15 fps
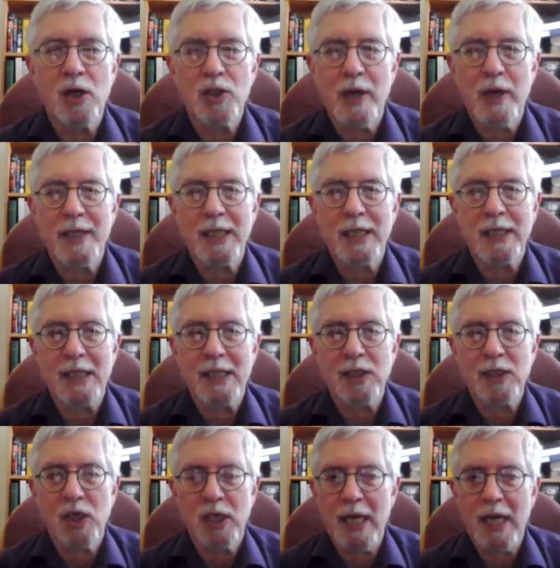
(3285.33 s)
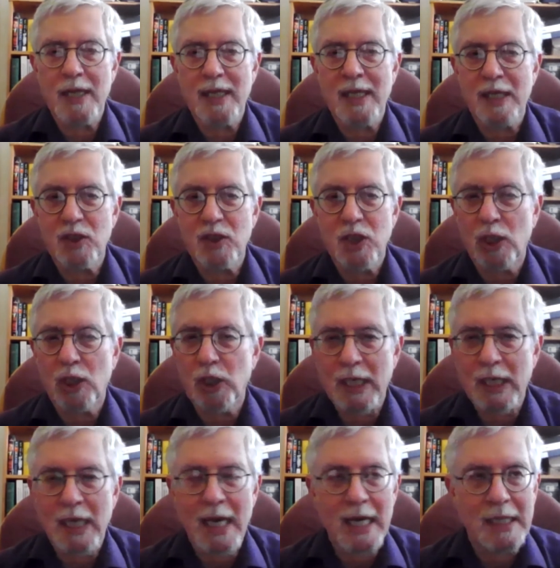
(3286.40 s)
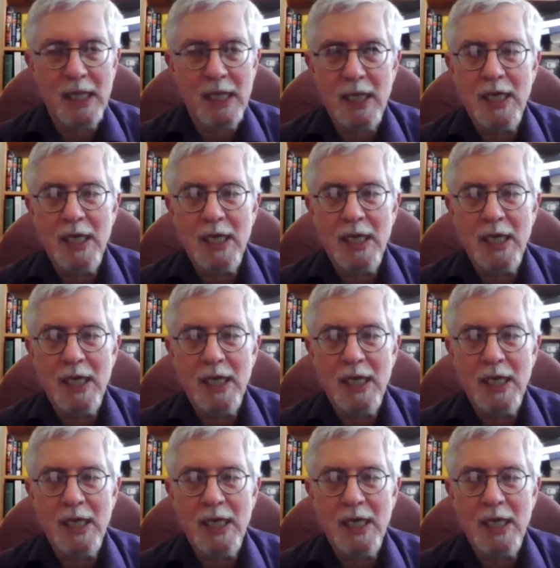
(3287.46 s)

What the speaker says: So I think that's good. I think you start looking at